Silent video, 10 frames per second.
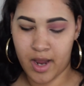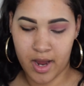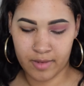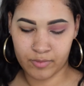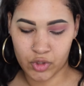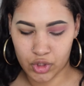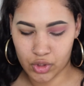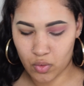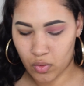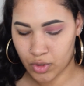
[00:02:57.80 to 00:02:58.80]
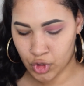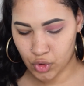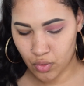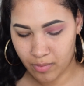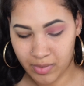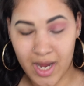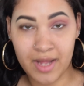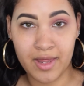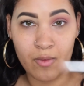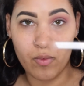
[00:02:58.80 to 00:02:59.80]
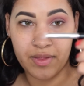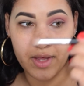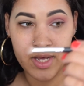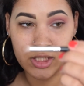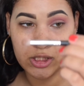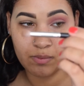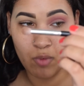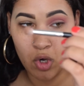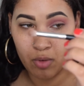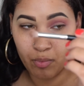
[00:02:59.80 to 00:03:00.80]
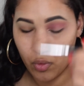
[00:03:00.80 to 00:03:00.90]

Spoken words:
I am just going to apply that with a small